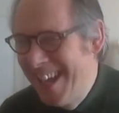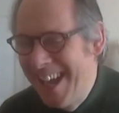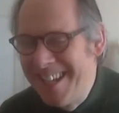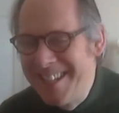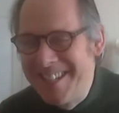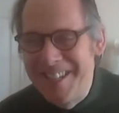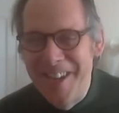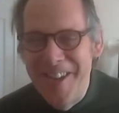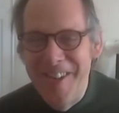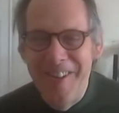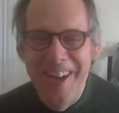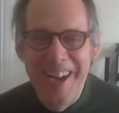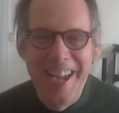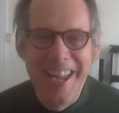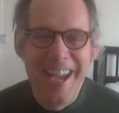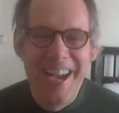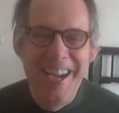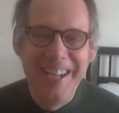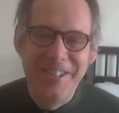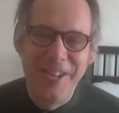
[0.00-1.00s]
So
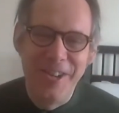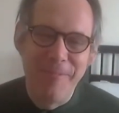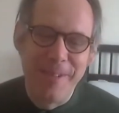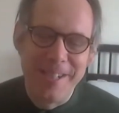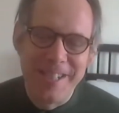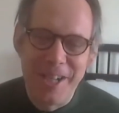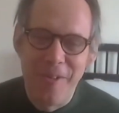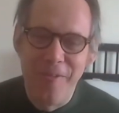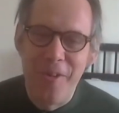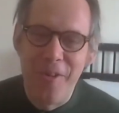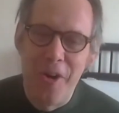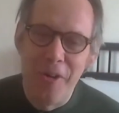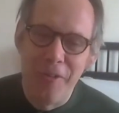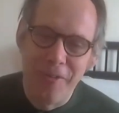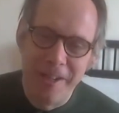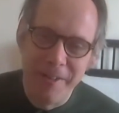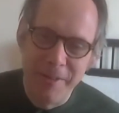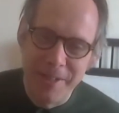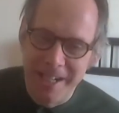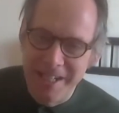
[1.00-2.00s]
I took myself off. At